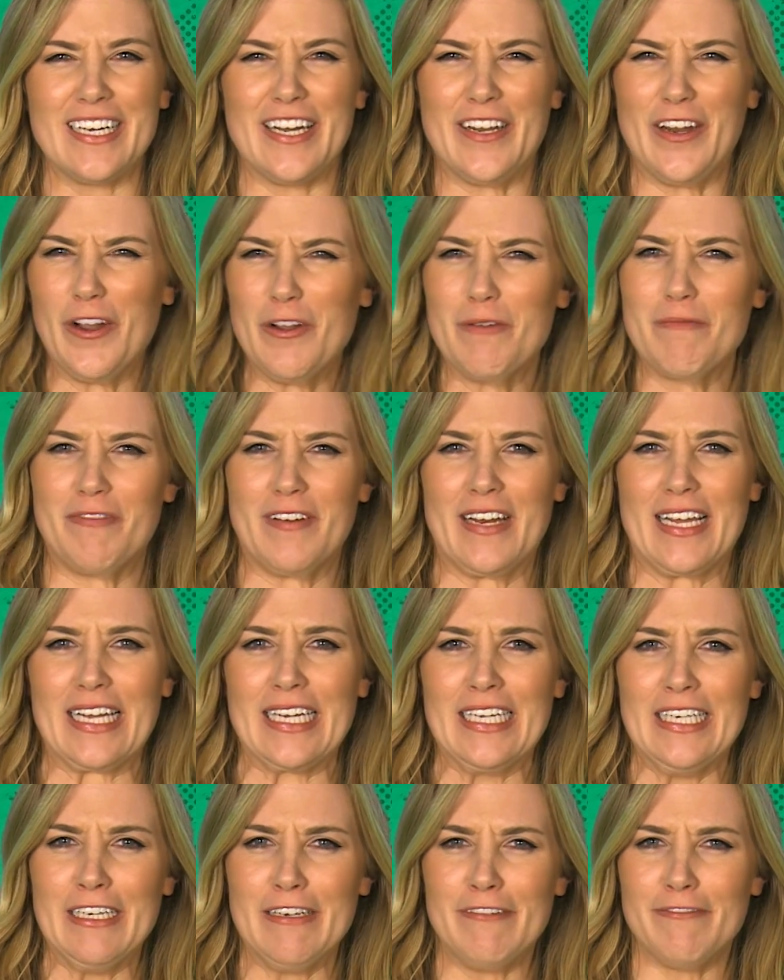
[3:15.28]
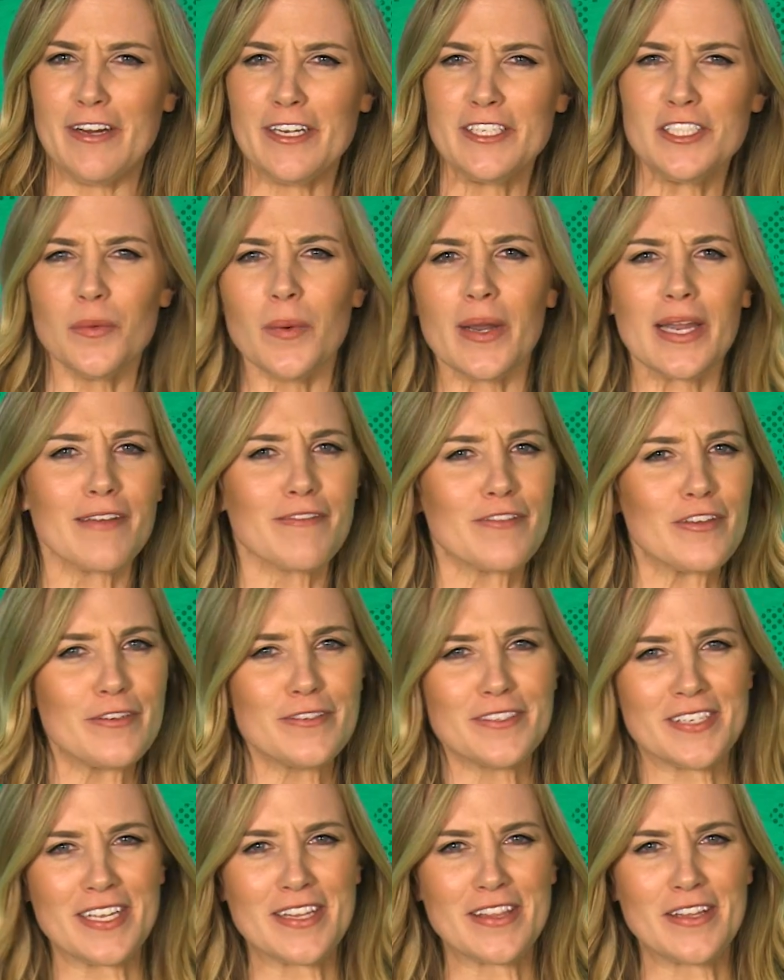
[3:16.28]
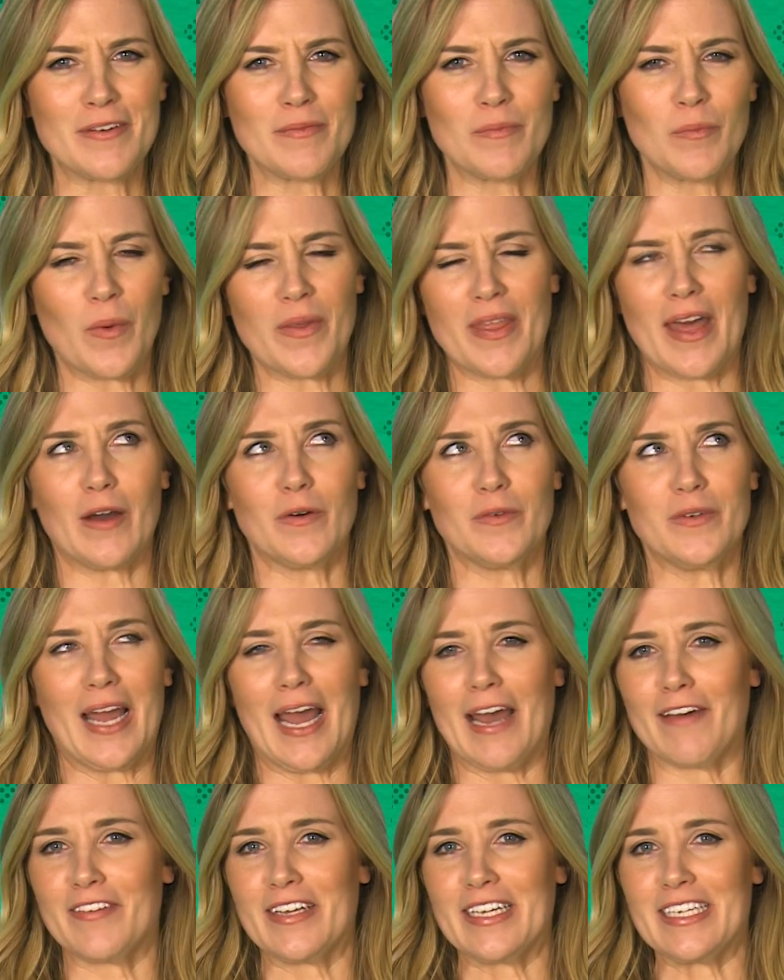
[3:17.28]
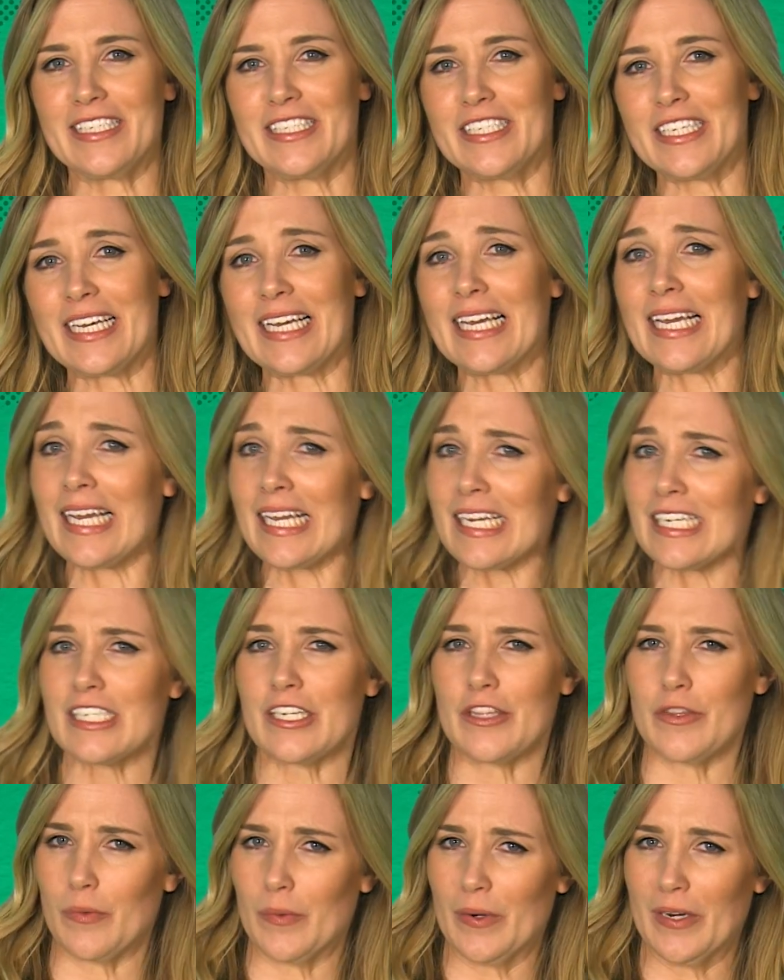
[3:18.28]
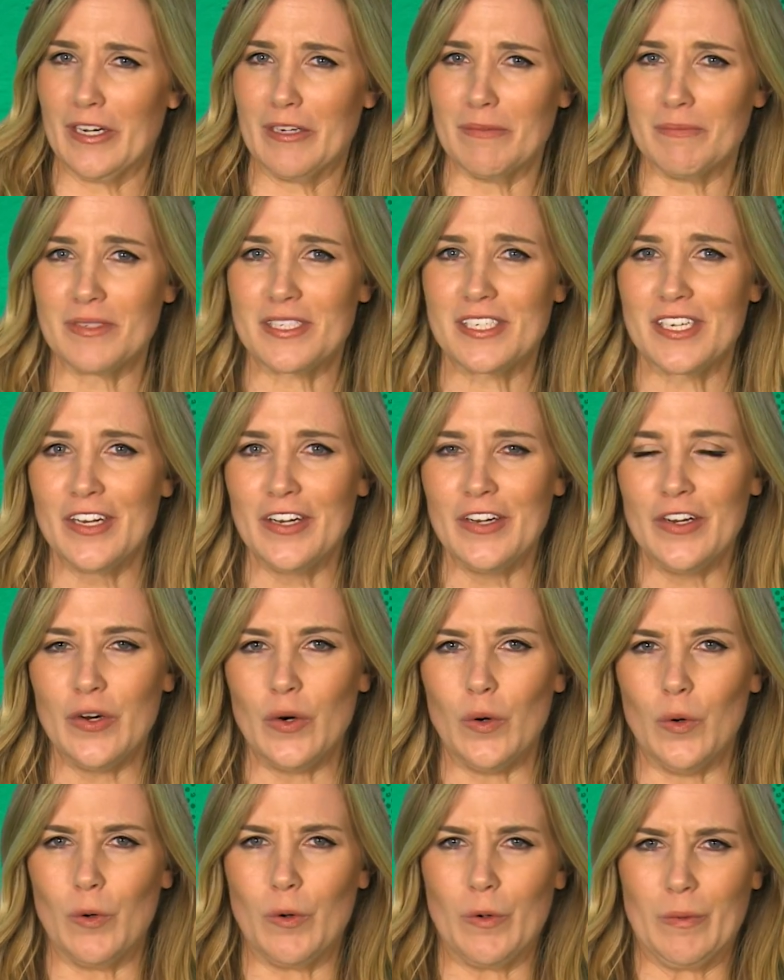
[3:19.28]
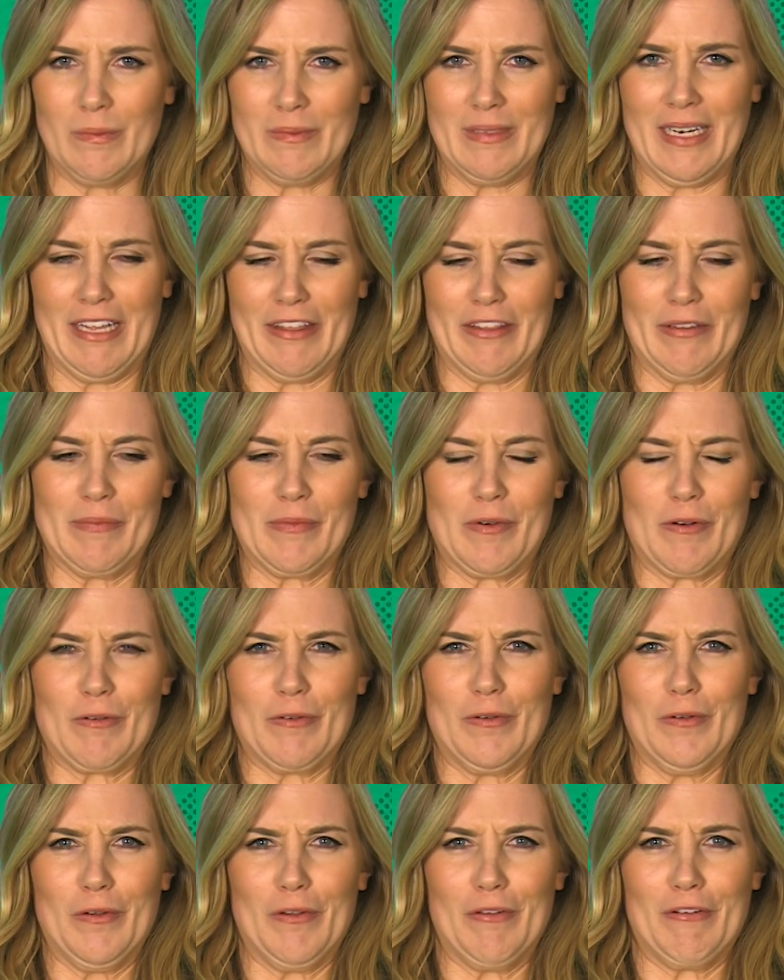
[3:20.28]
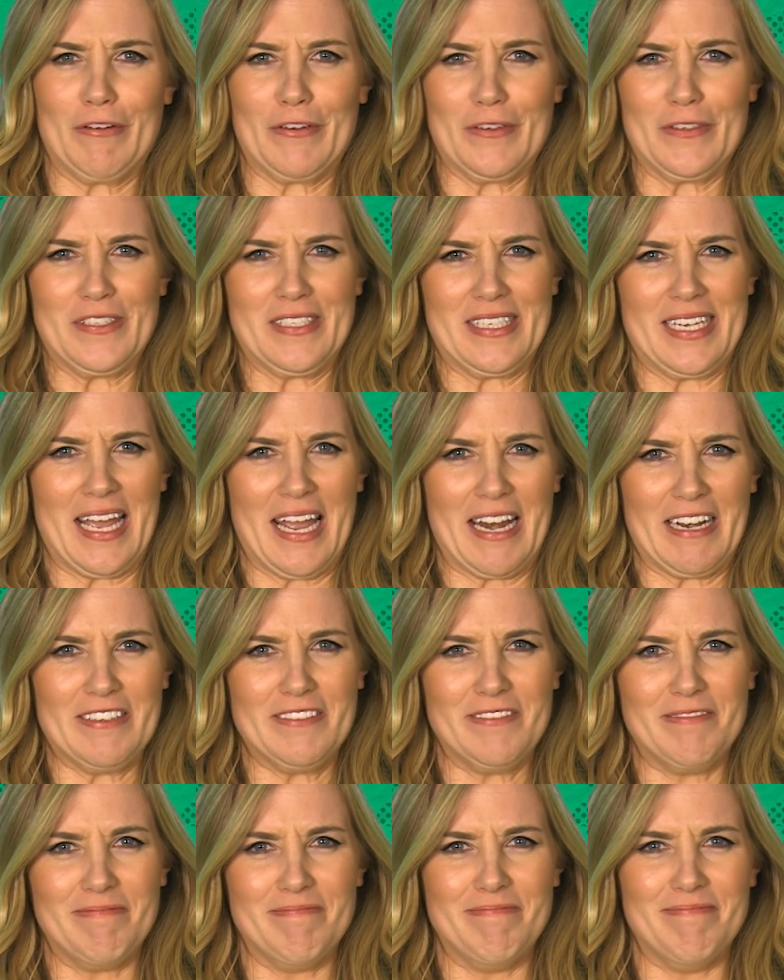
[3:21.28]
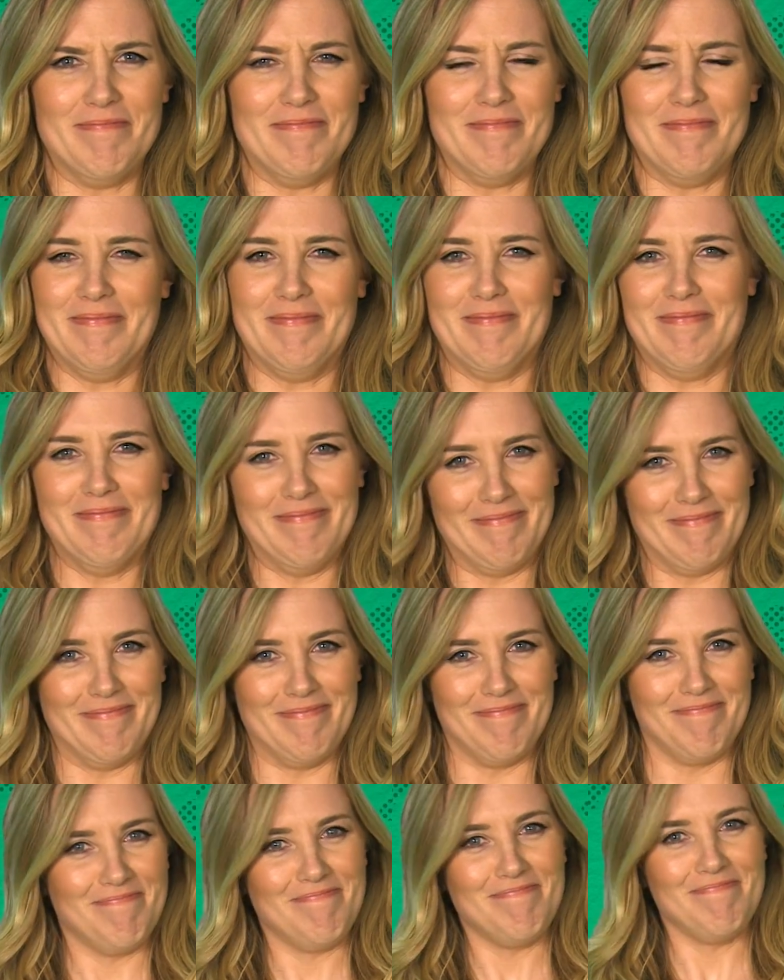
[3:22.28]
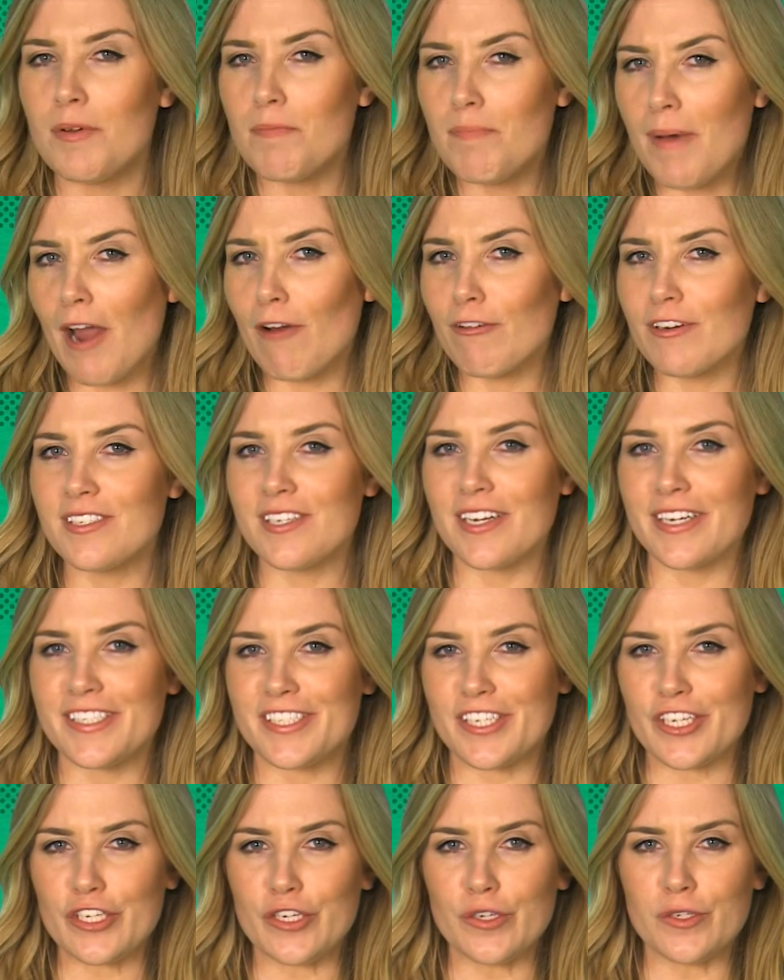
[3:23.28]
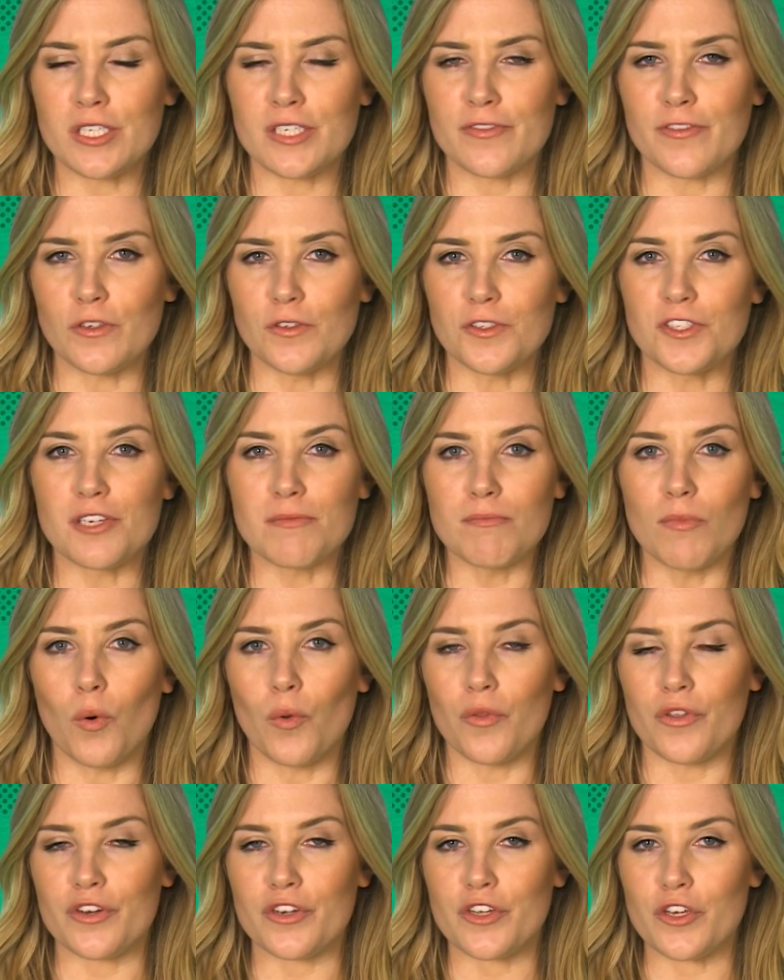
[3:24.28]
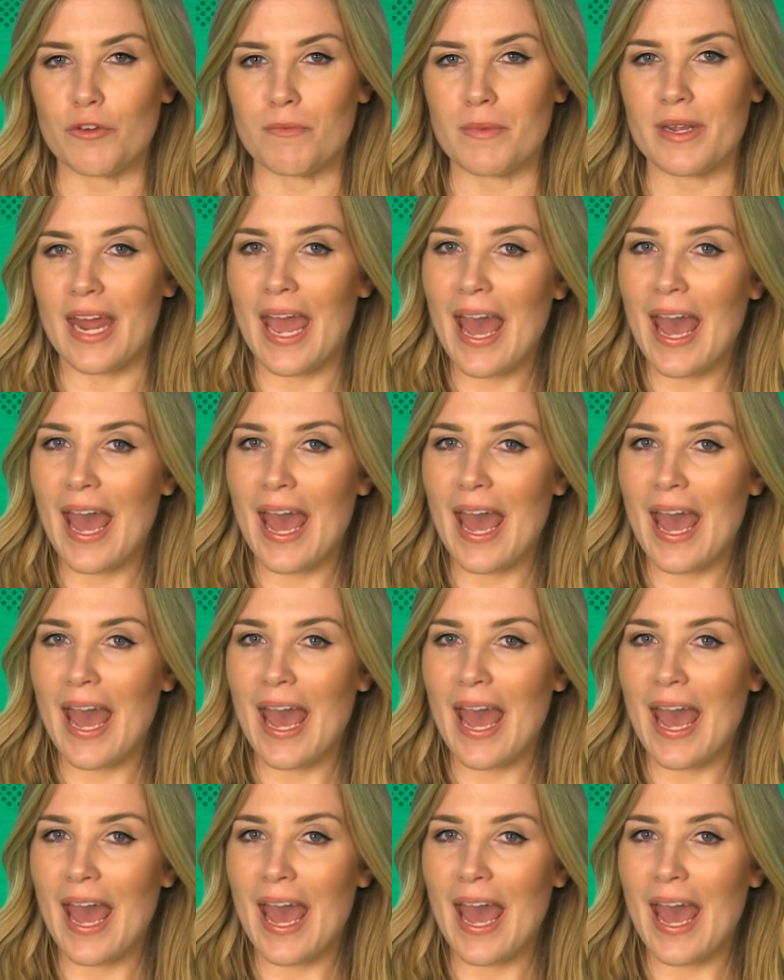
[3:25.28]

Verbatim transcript: and hopefully find a way of using them without having to eat the worms or let them crawl through your skin. But parasites are useful to more than human